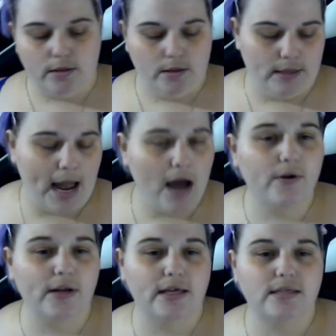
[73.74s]

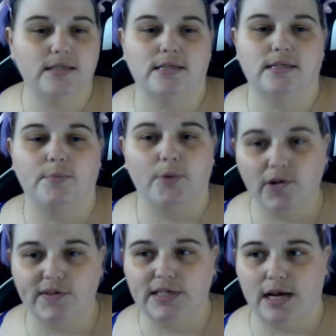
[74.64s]
nowadays is the
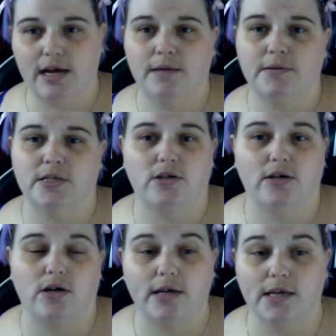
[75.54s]
perfect time to start
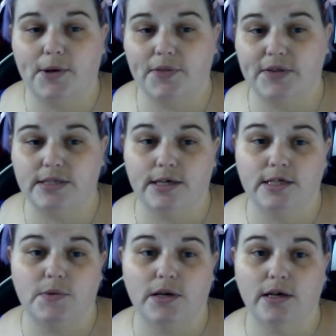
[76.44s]
talking about these things,
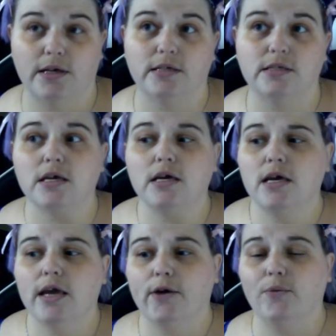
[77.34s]
because
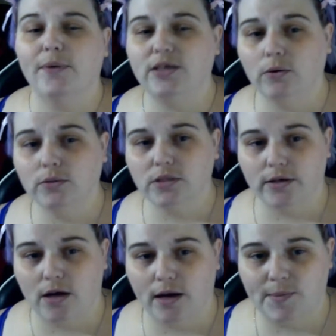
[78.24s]
if we don't start
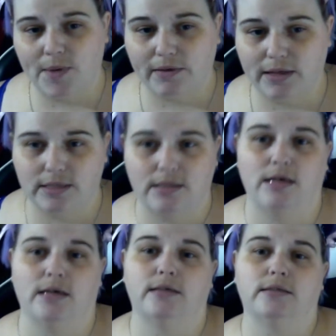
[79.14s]
talking about these
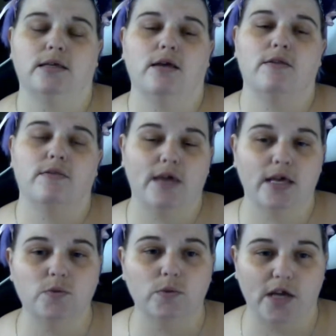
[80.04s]
things,
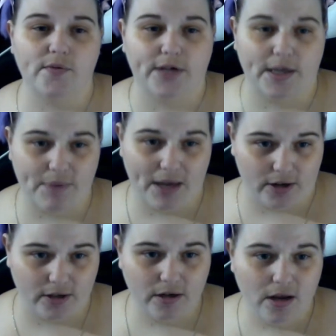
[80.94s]
things will never get
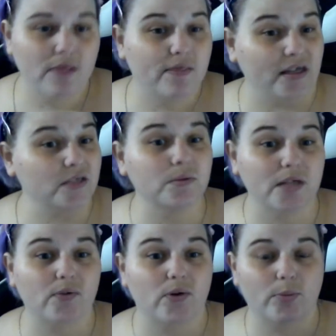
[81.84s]
better. Things will
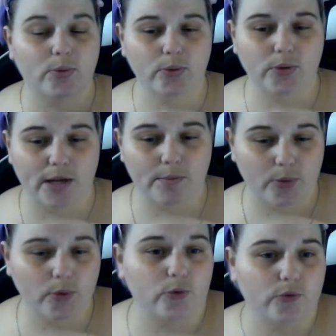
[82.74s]
never
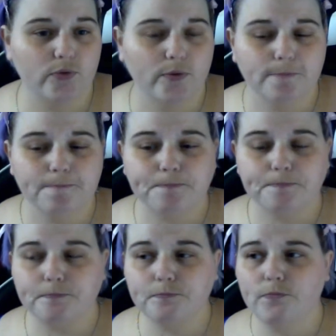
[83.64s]
improve.
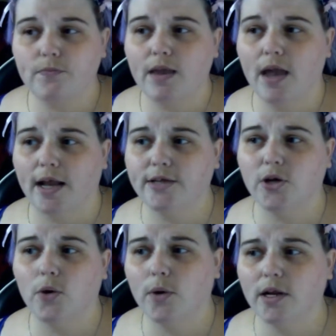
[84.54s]
And I
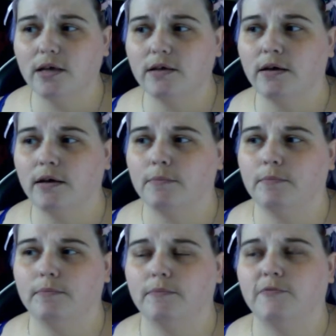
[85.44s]
don't want to
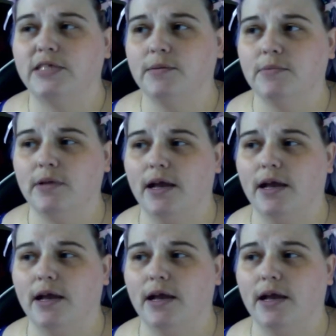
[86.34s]
seem like